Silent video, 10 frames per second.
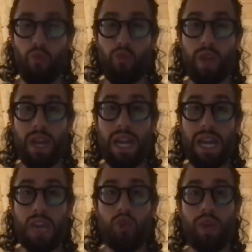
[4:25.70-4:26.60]

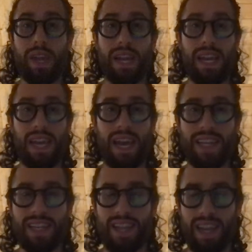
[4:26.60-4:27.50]
really quickly
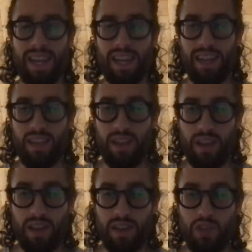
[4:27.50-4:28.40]
escalate, and
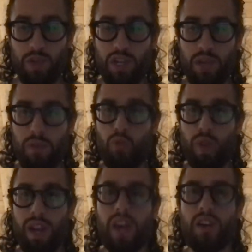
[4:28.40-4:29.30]
the situation can be
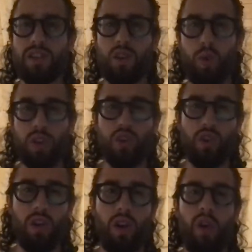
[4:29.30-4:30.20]
really
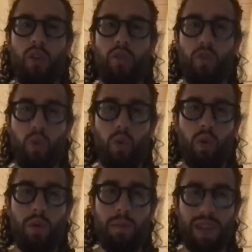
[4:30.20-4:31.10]
consequential
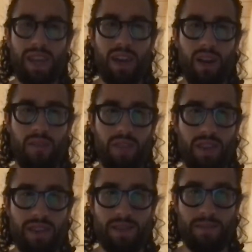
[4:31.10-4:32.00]
for many of
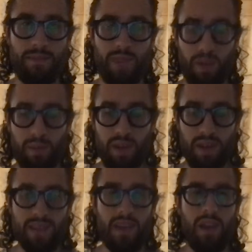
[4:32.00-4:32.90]
these
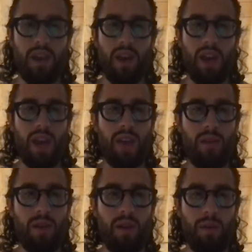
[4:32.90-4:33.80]
companies. And
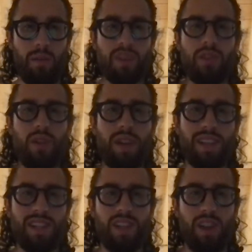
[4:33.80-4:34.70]
Mr. Lloyd
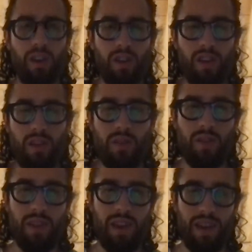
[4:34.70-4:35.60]
essentially
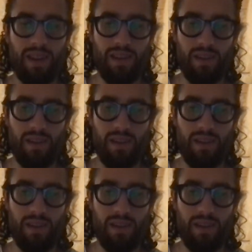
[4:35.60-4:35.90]
argued that